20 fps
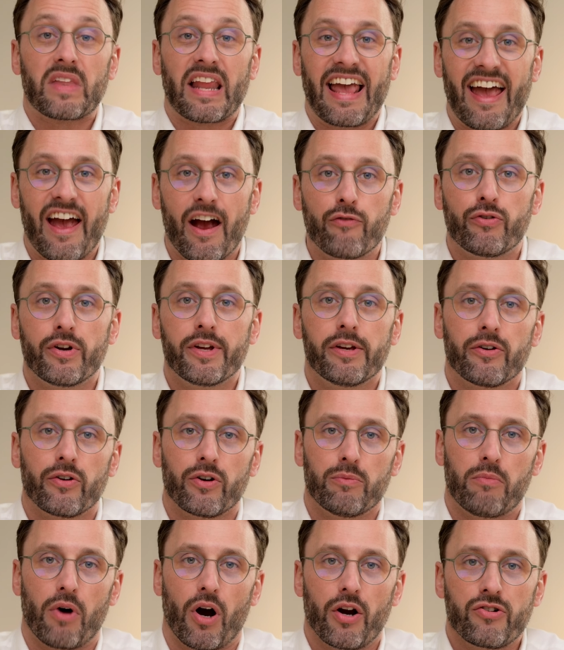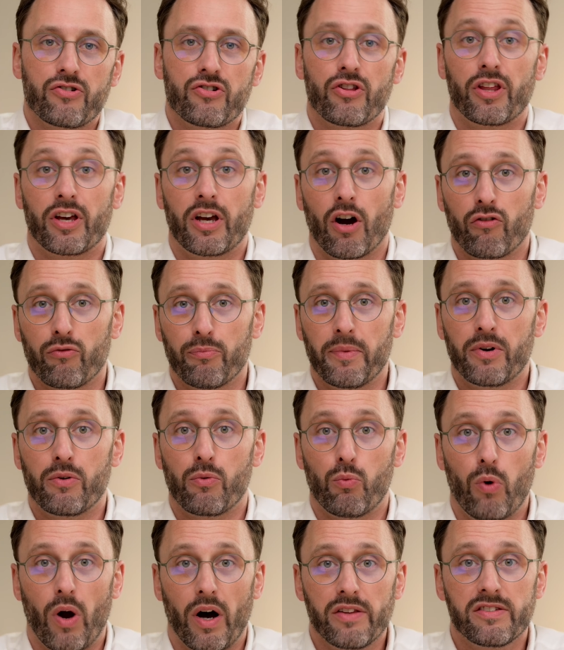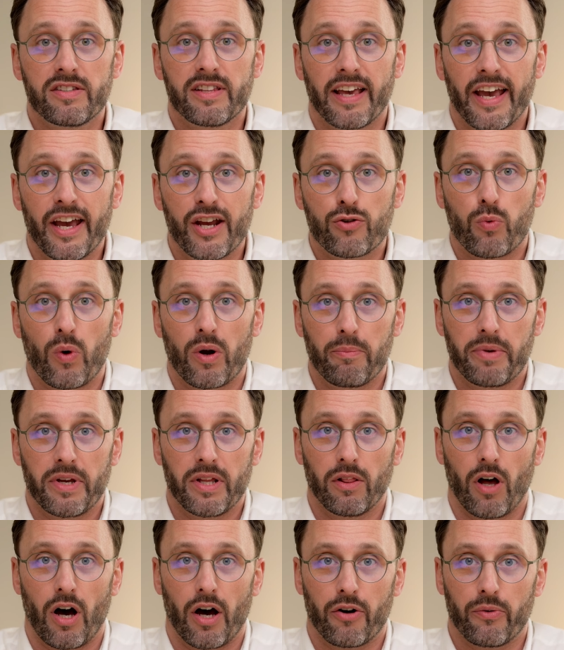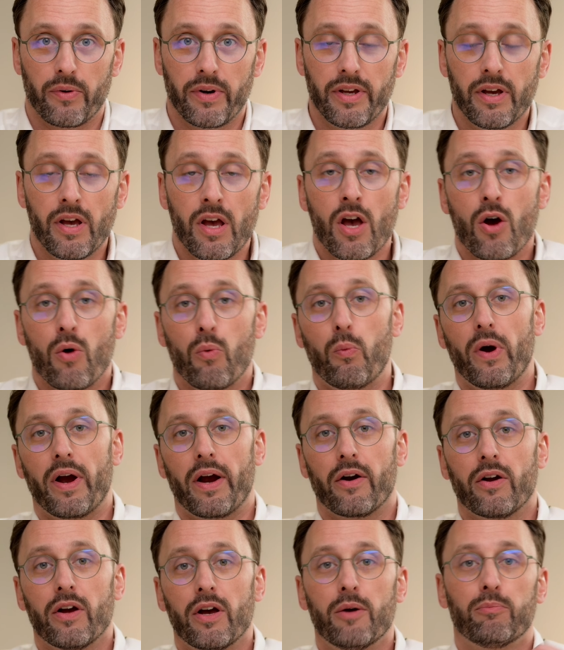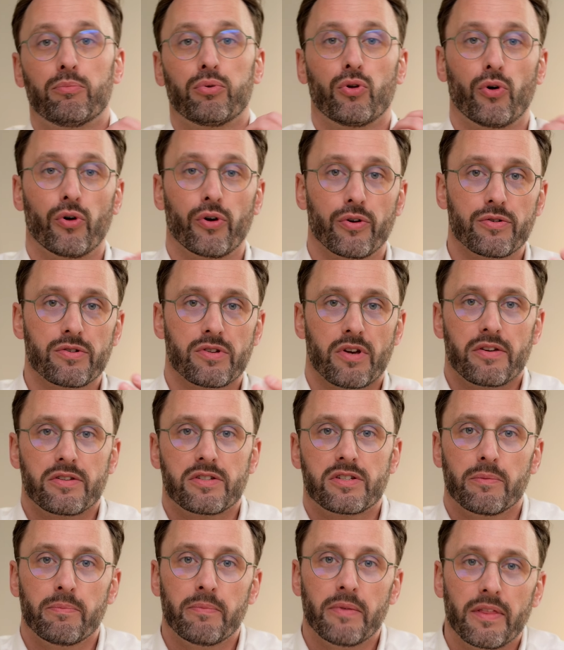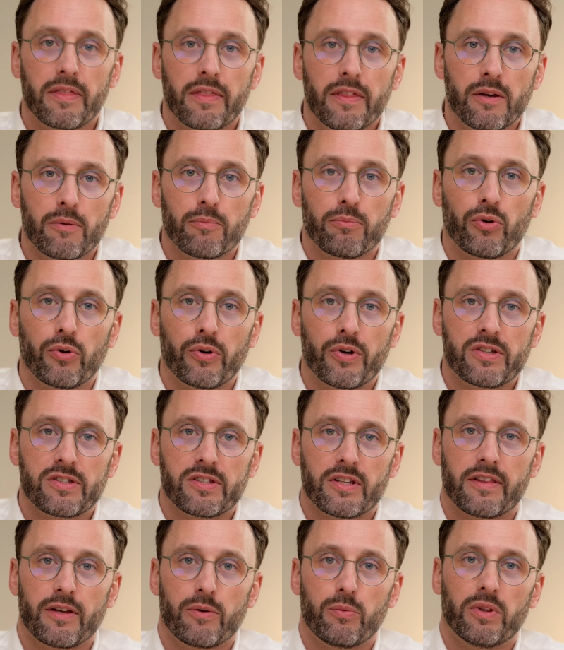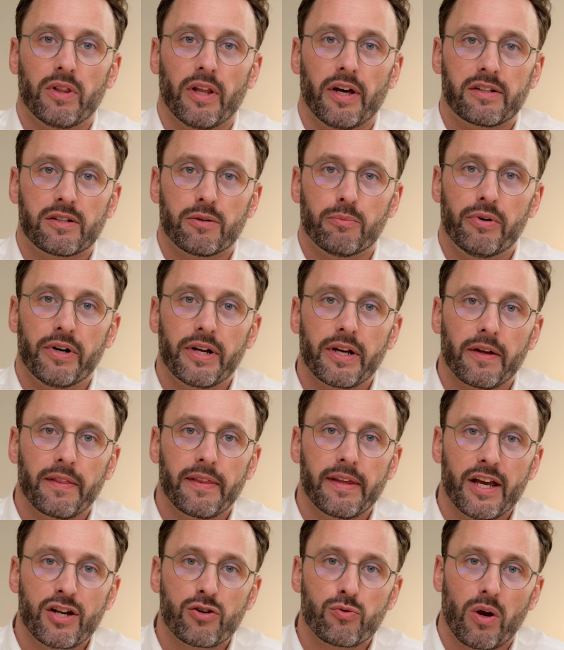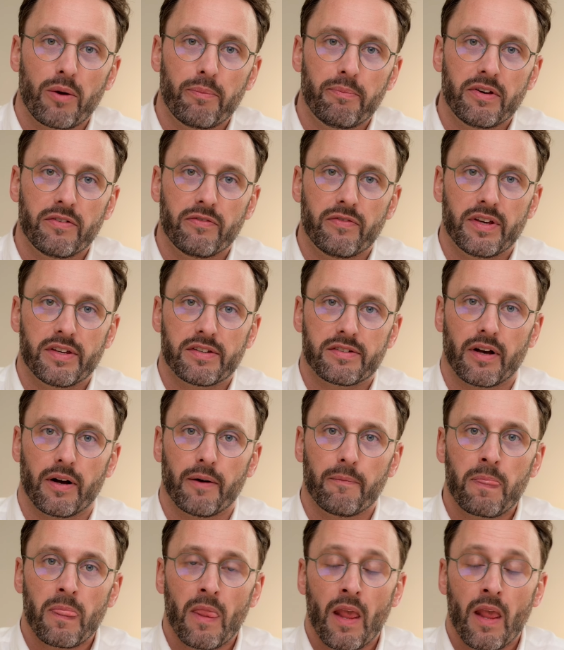Every year in March, the government runs the H1B lottery, where employers submit the employees that they would like to bring on the H1B visa,